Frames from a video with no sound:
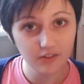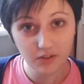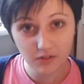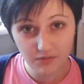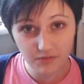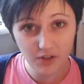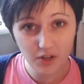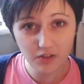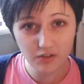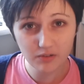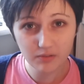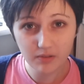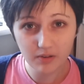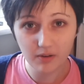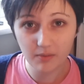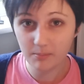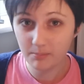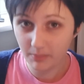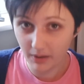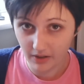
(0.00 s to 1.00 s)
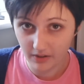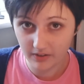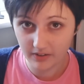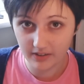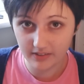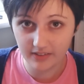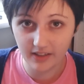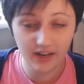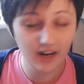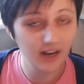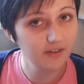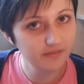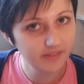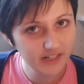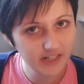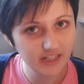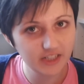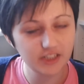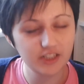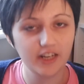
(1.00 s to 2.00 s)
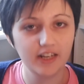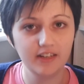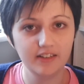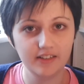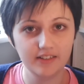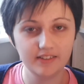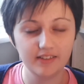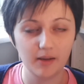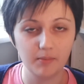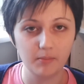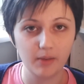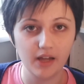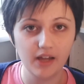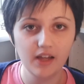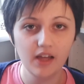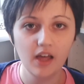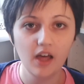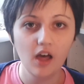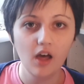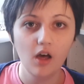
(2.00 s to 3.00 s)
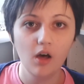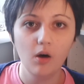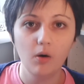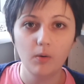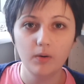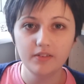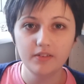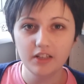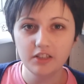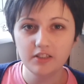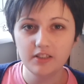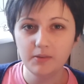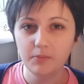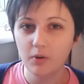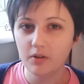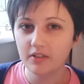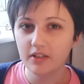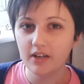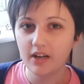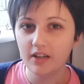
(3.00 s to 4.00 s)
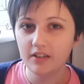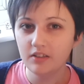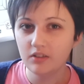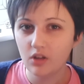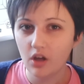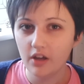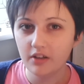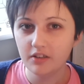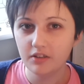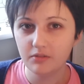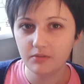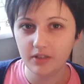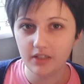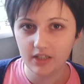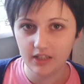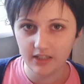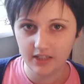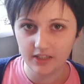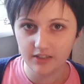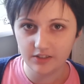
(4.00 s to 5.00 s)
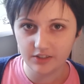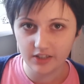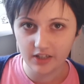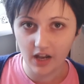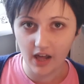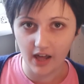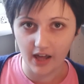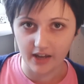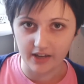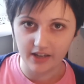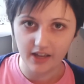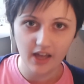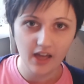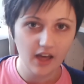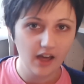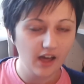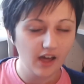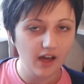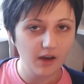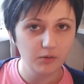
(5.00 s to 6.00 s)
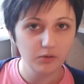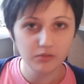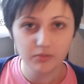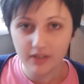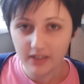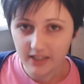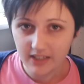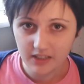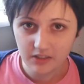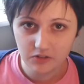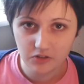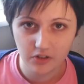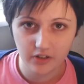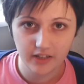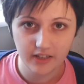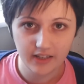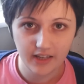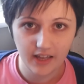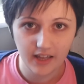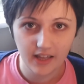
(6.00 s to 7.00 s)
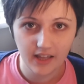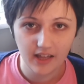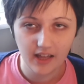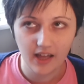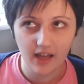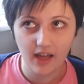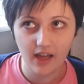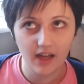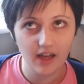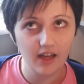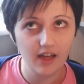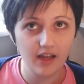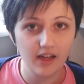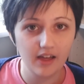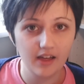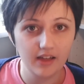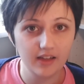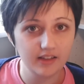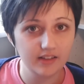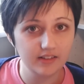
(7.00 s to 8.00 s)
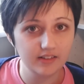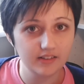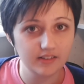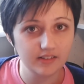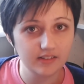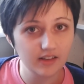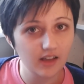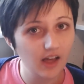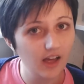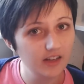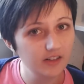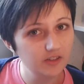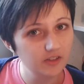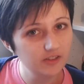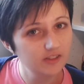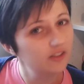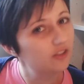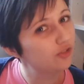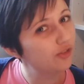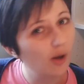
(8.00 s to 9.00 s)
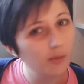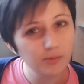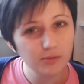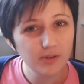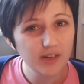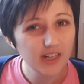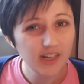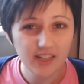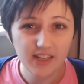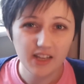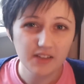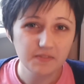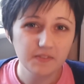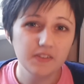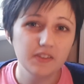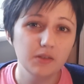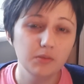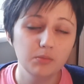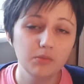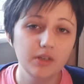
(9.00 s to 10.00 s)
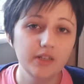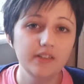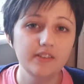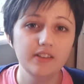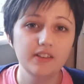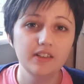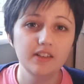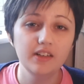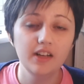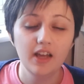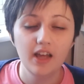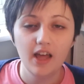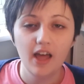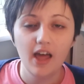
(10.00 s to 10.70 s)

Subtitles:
So the first book that I finished in December was actually one that I started reading in July. I was really enjoying it and I just stopped reading it for some reason,